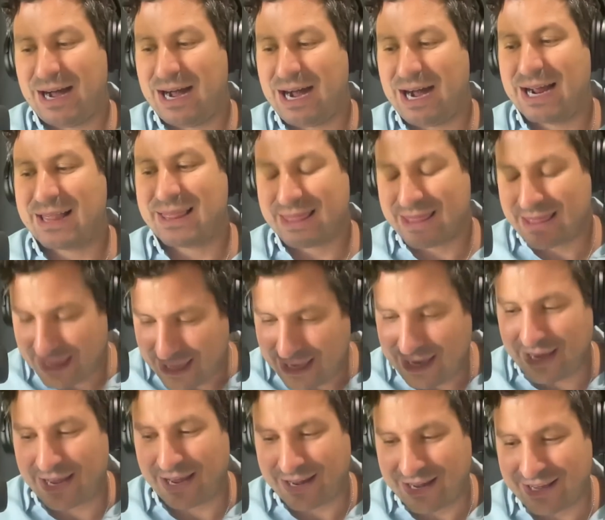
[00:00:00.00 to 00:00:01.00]
I
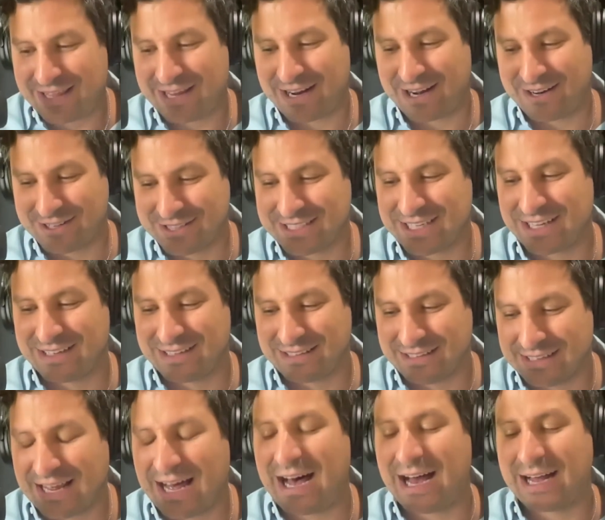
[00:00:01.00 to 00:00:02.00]
think there is a
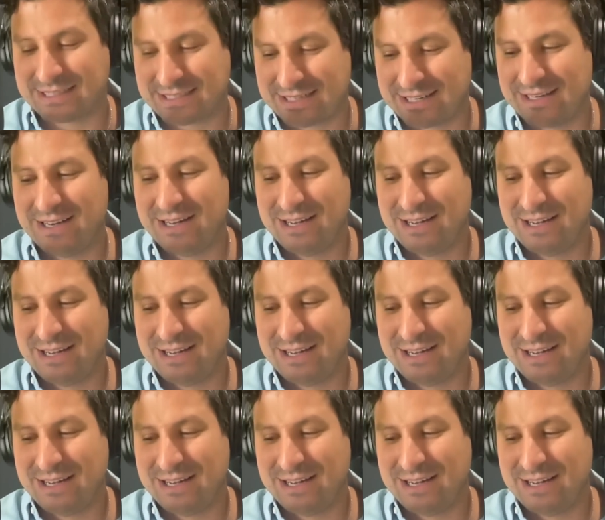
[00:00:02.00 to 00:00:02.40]
lot